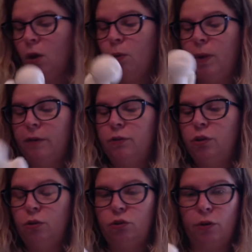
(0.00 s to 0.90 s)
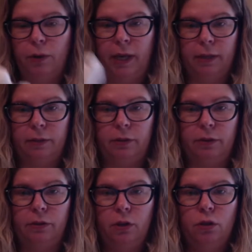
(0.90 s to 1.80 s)
We have two
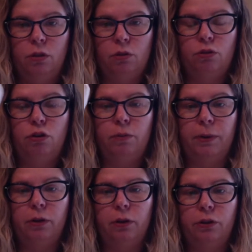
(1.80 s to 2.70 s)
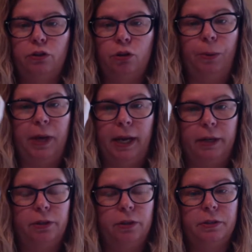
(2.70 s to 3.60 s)
trochanters. So tubercles,
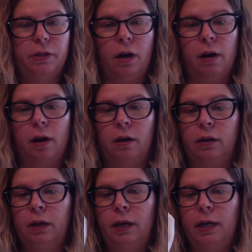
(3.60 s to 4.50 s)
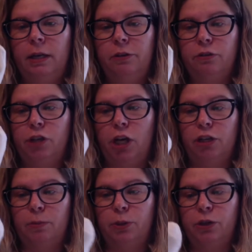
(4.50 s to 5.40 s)
trochanters are
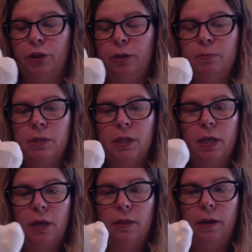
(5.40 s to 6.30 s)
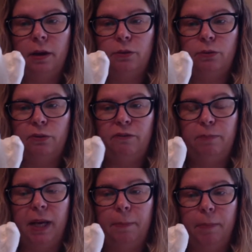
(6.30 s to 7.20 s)
interchangeable terms. They're sort of
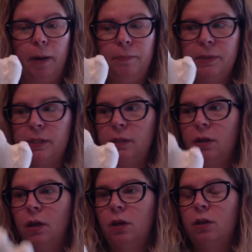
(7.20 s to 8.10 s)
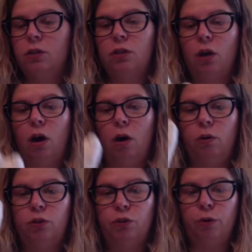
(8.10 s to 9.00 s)
big bumps.
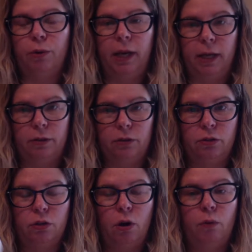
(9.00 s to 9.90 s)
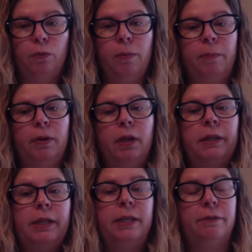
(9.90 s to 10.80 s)
So trochanters. So remember
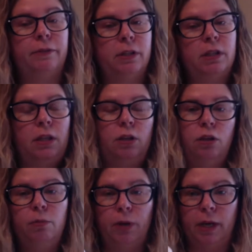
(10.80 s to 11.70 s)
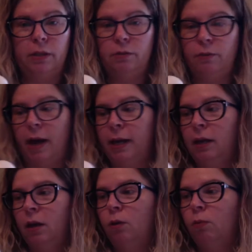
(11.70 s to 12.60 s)
the difference in the humerus, right?
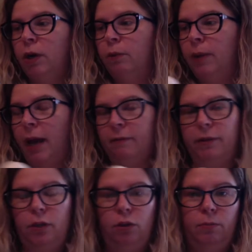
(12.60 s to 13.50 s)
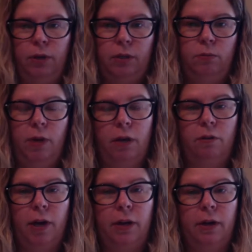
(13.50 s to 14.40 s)
What did we have on the humerus? We had a
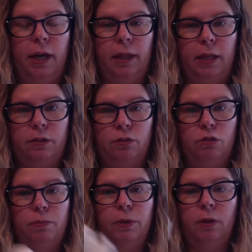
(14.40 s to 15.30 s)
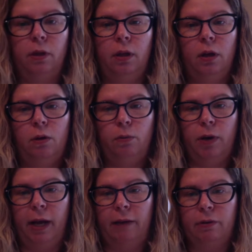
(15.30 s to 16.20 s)
greater and lesser tubercle. We're
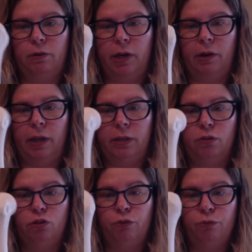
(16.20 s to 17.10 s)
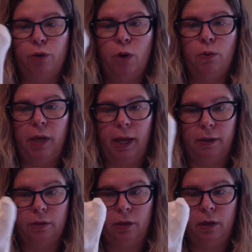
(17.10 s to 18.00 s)
going to have a greater and lesser
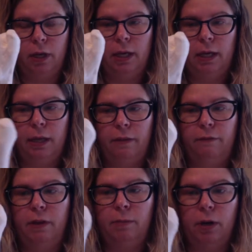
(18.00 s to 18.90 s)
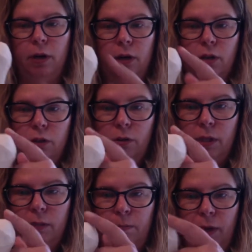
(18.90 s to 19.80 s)
trochanter in the femur. So
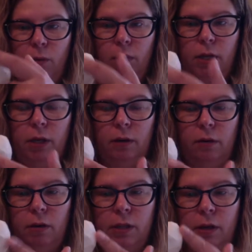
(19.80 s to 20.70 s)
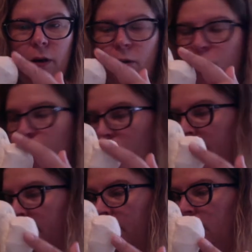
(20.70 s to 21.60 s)
this big one here is our
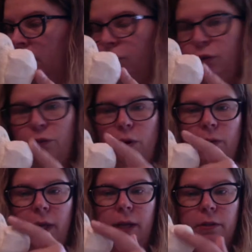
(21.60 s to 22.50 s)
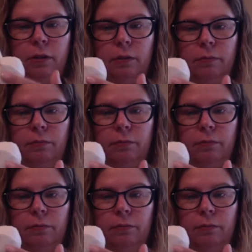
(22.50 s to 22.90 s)
greater trochanter.